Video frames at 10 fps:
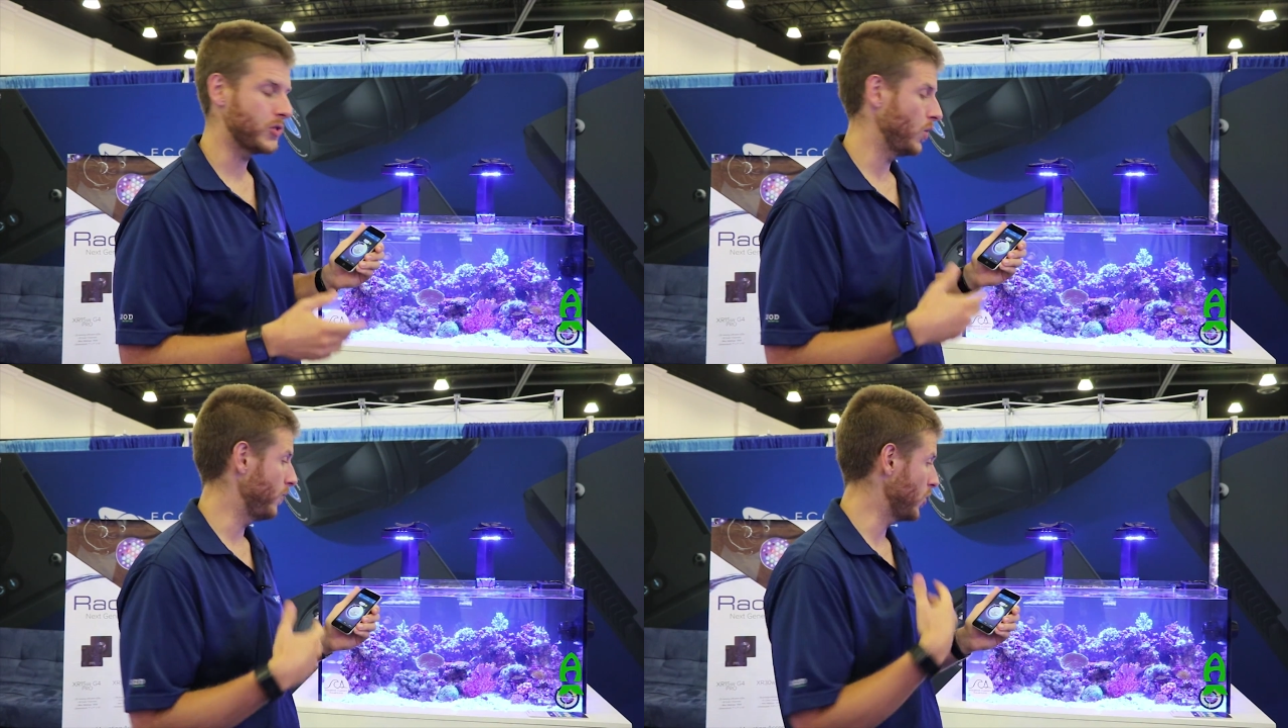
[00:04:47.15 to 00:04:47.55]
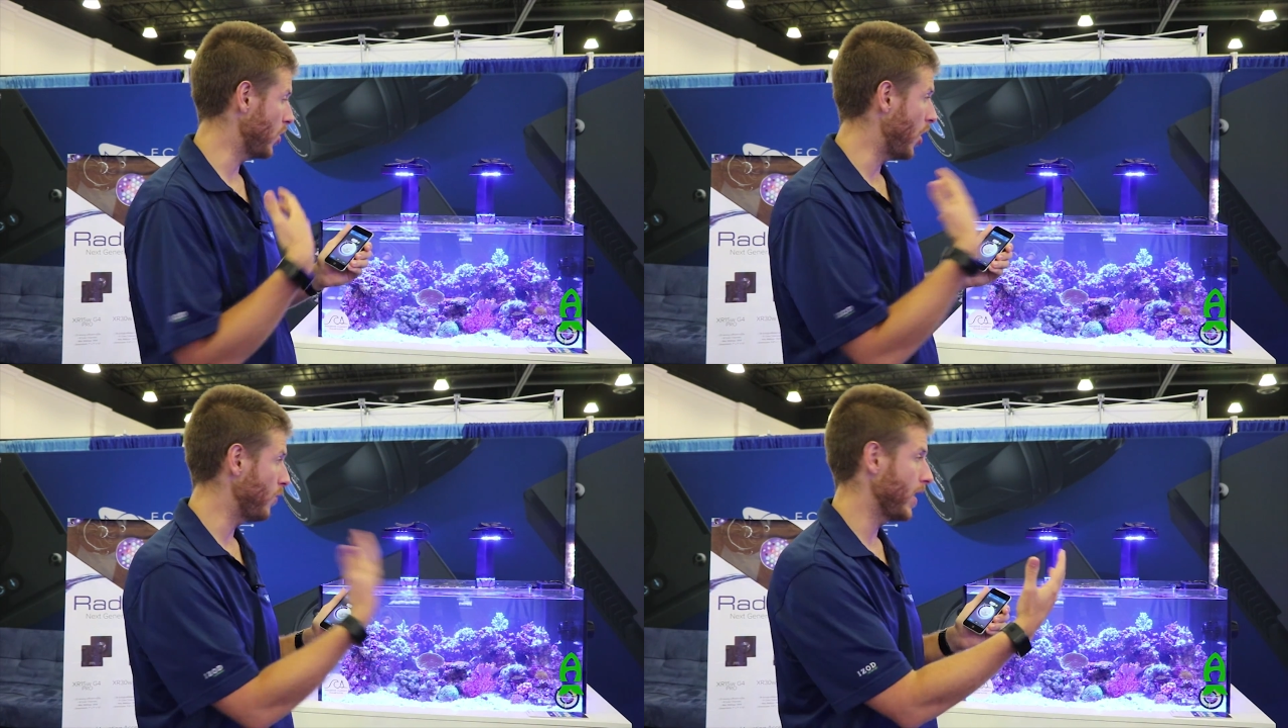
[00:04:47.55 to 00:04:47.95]
so if
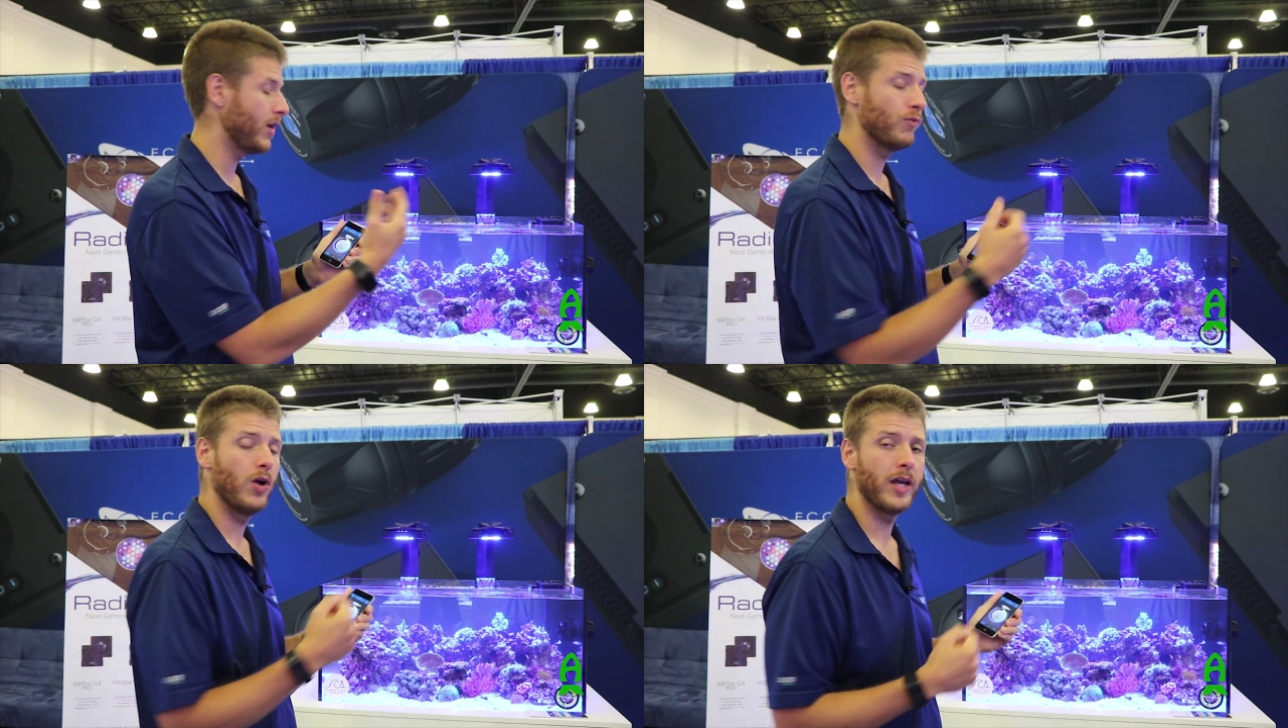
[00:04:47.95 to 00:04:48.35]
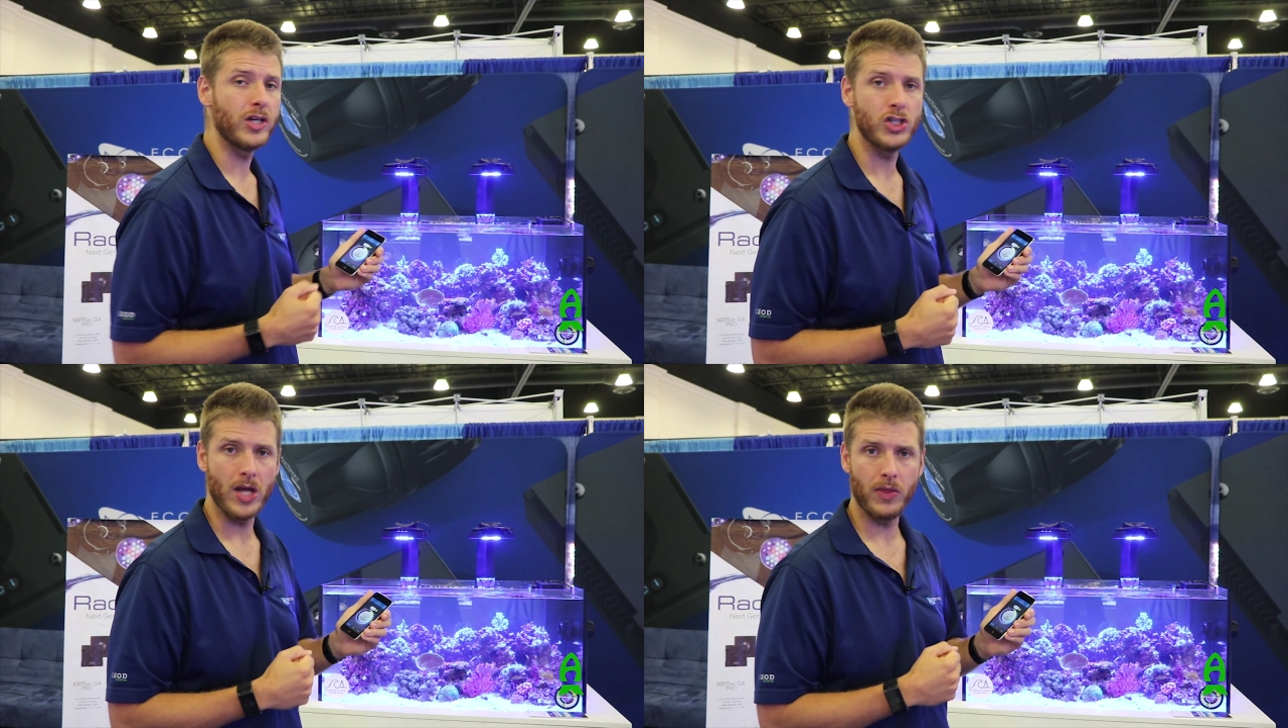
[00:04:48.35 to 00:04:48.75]
you're already
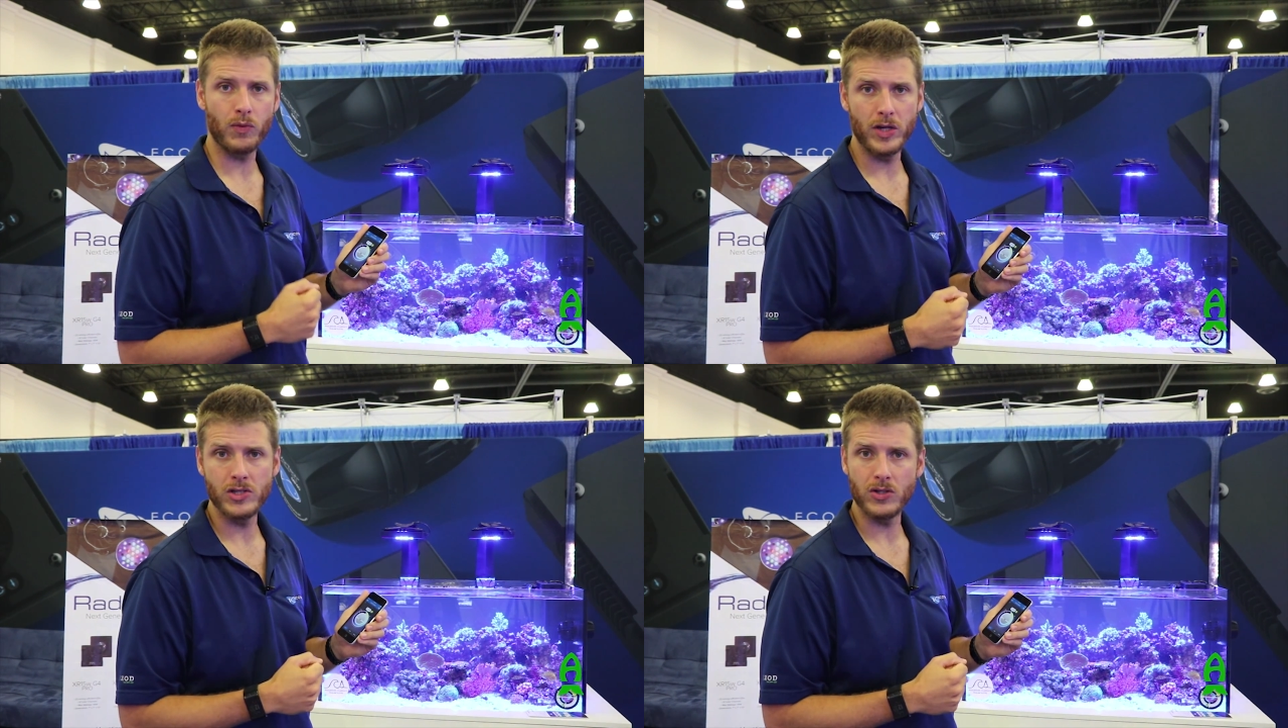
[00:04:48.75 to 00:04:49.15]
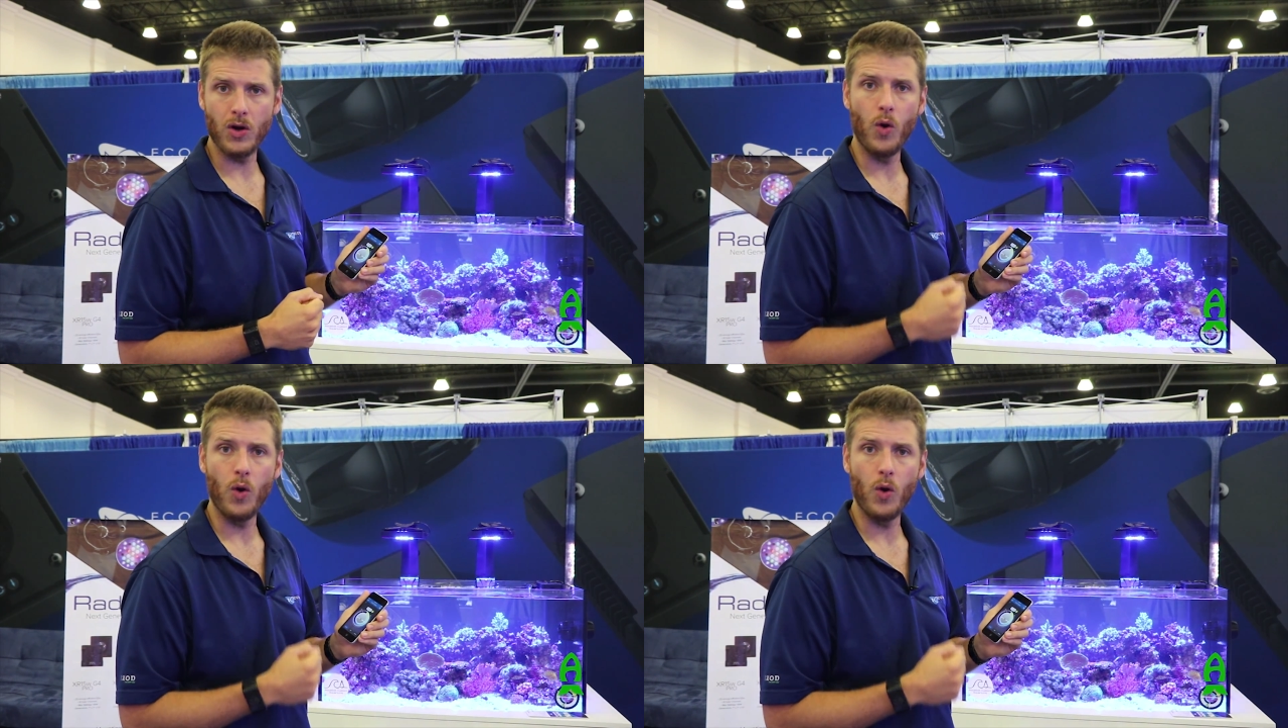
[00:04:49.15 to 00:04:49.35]
running Gen 3s